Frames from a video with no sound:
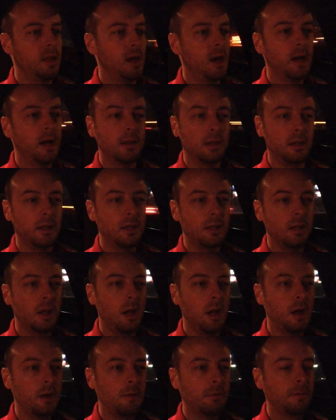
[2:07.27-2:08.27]
Oddly
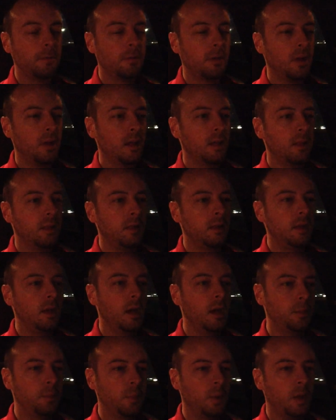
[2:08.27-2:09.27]
enough, the
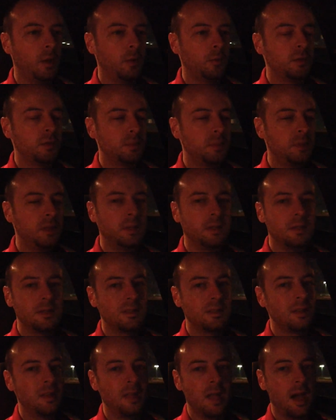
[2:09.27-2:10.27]
upload speed
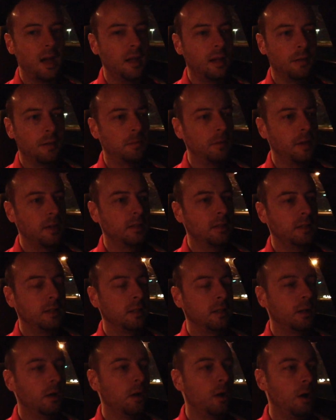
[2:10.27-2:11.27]
is not affected
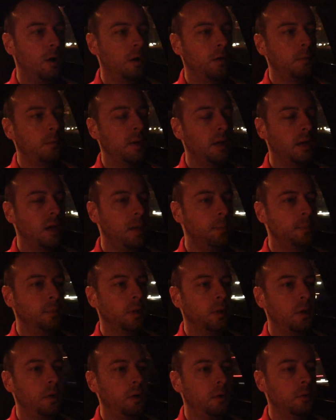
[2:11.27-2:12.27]
at all. My
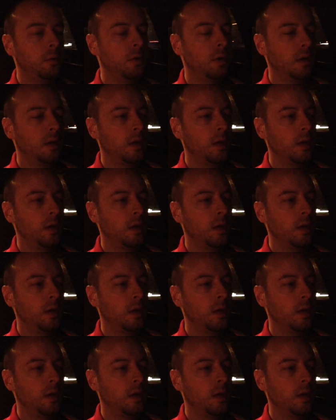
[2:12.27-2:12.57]
upload